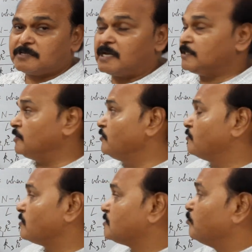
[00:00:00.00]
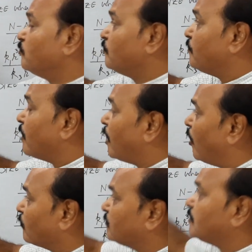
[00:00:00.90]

and the neutrons move out of the